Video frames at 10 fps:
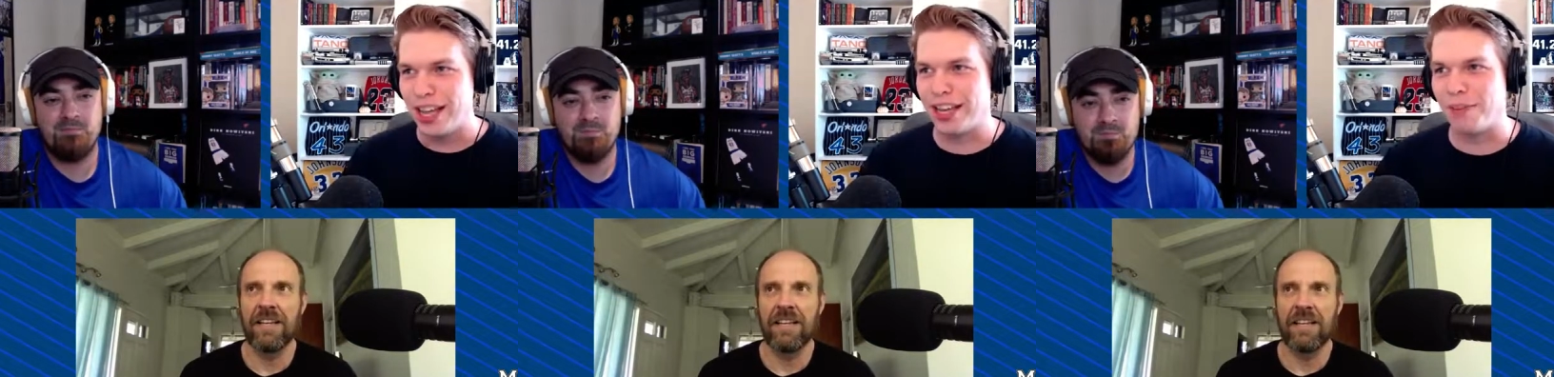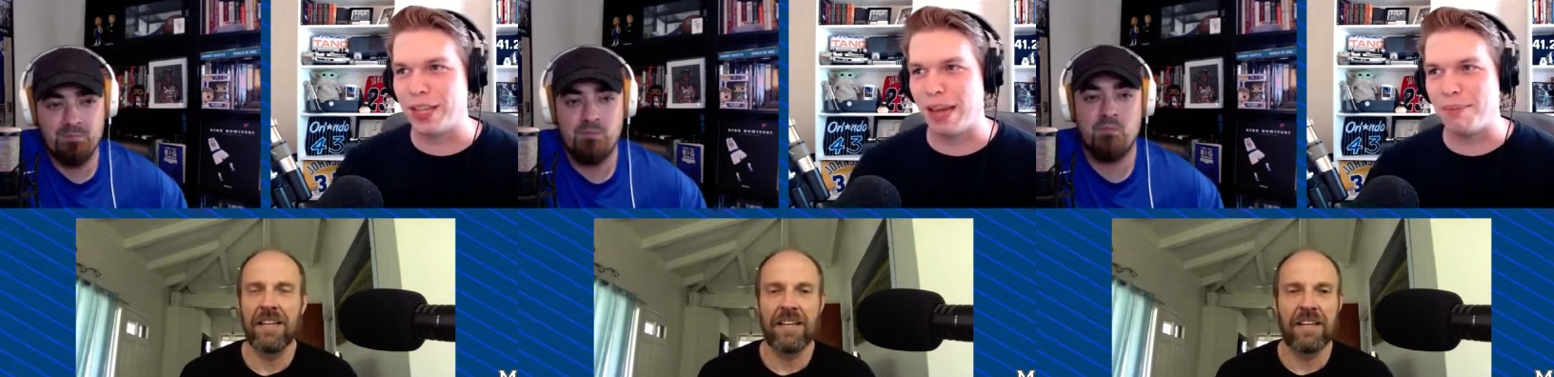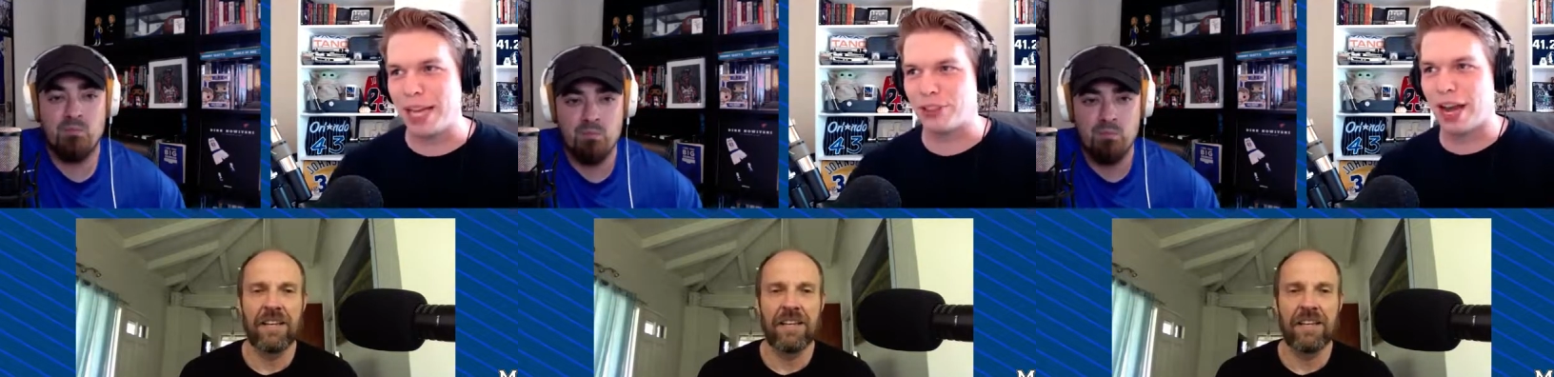Speaker 1: covering the
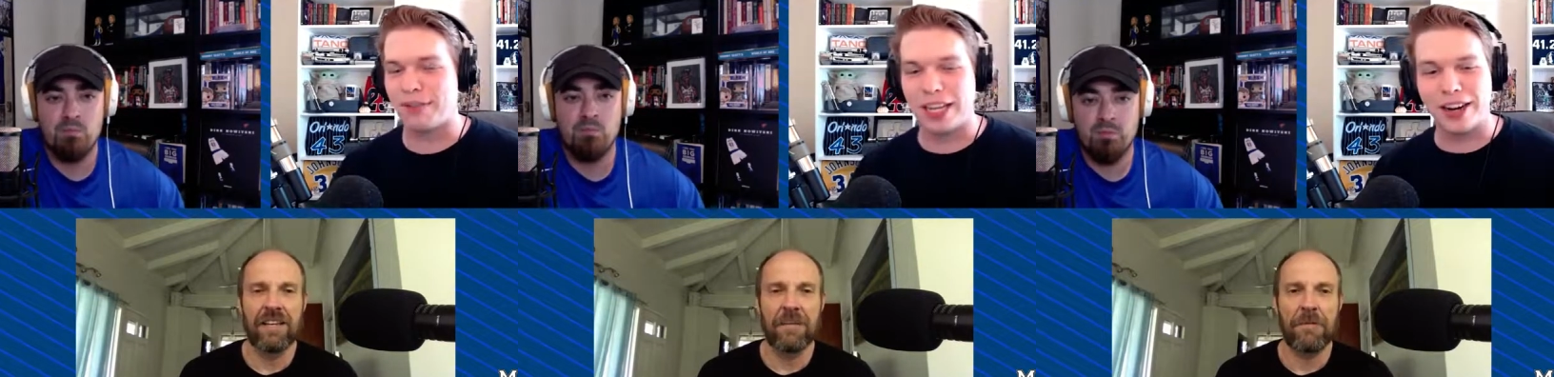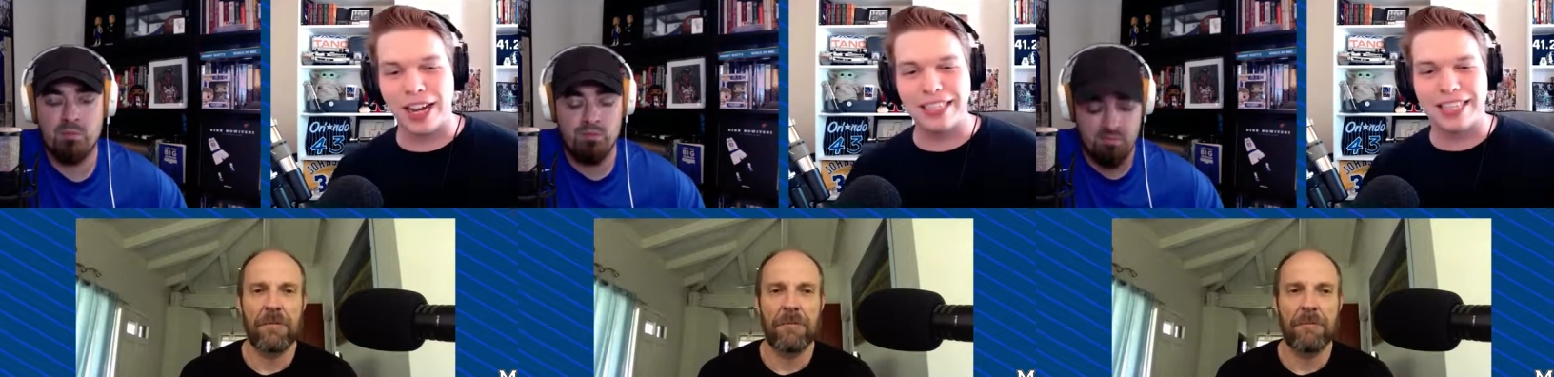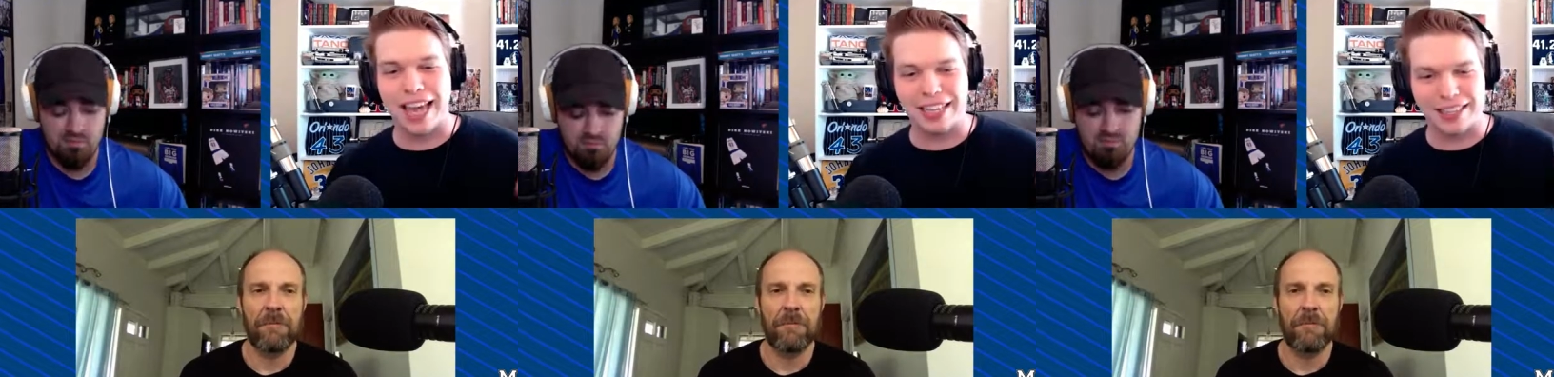NBA draft here in
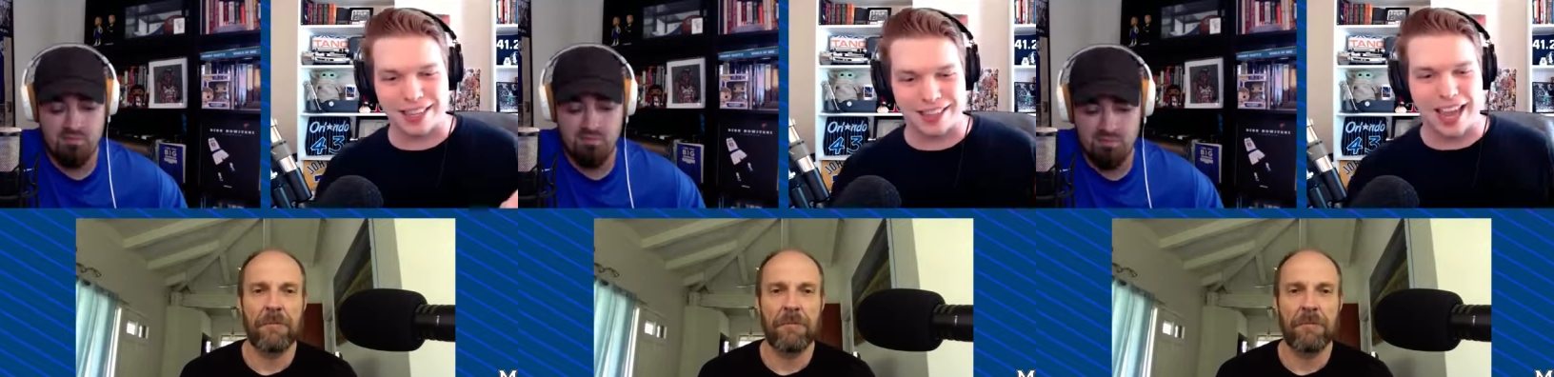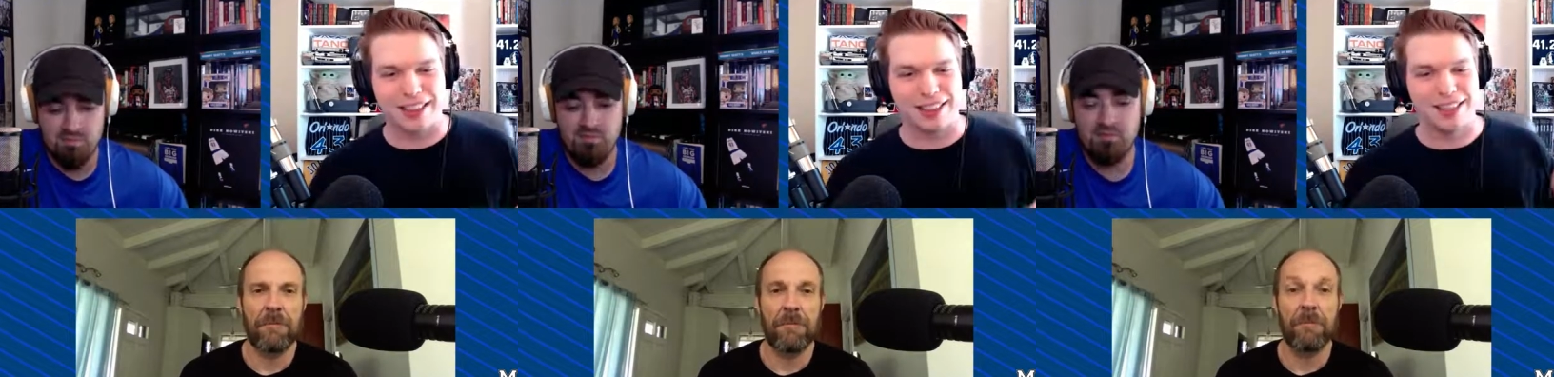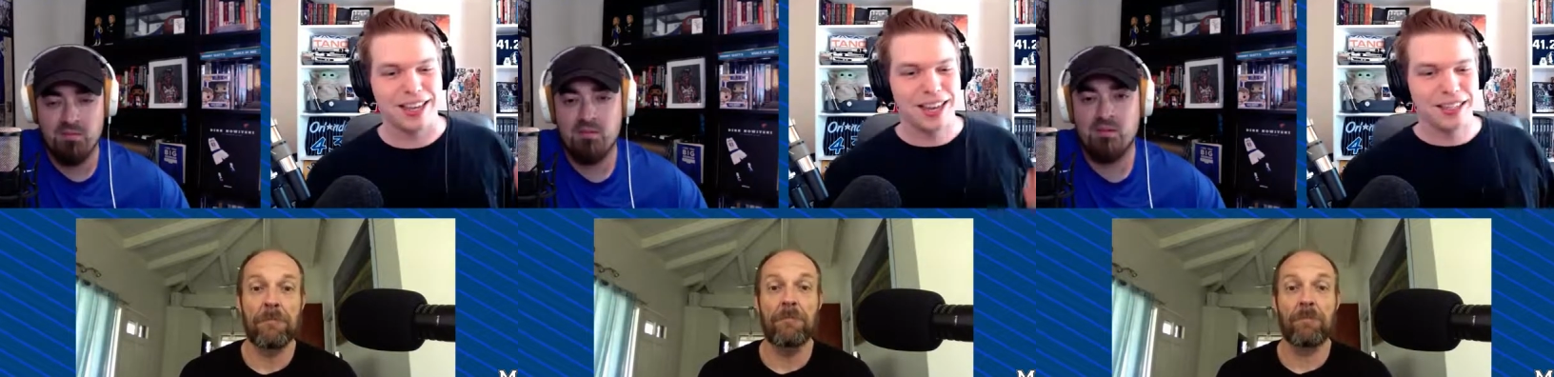Texas at
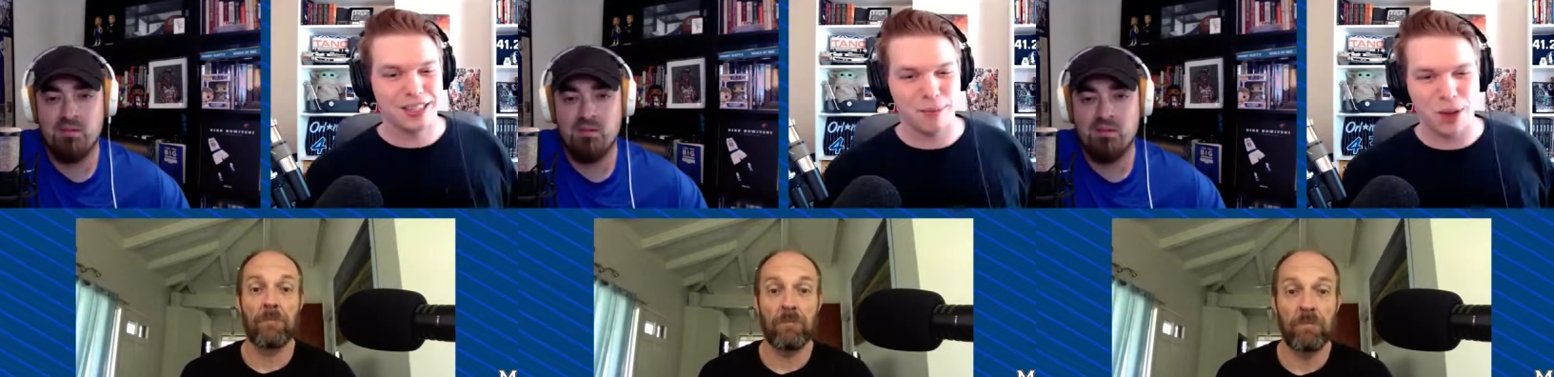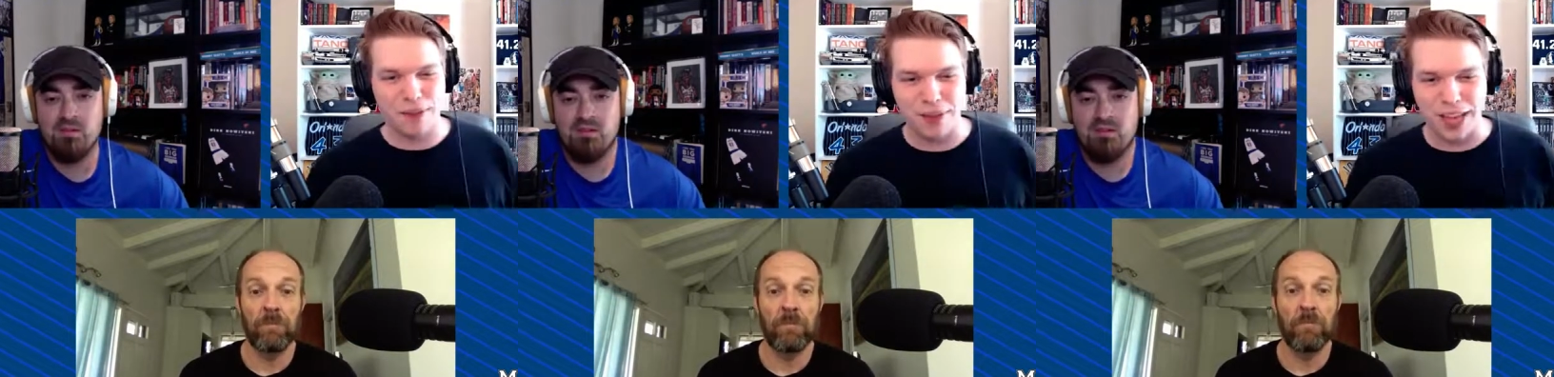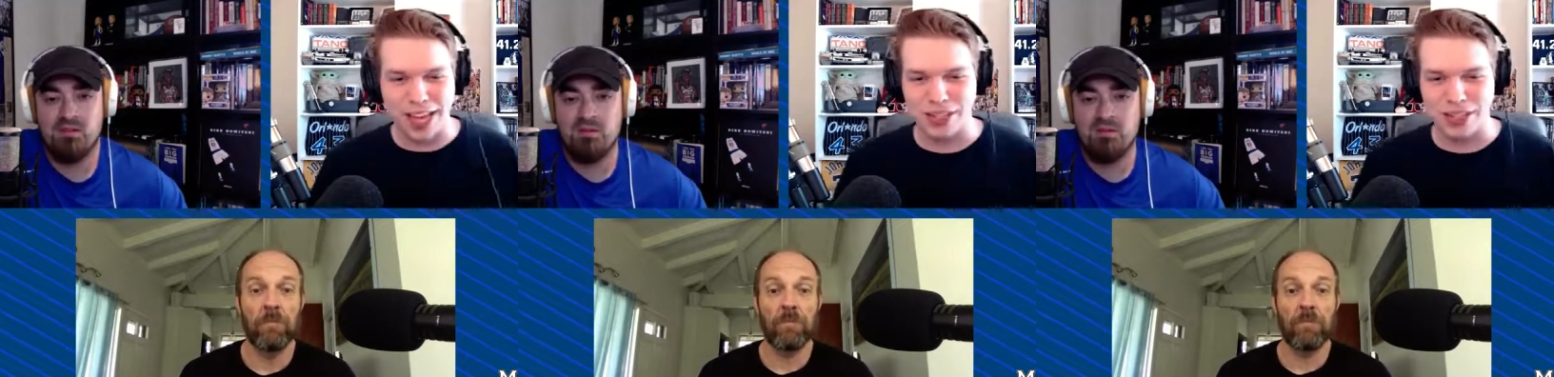the WFAA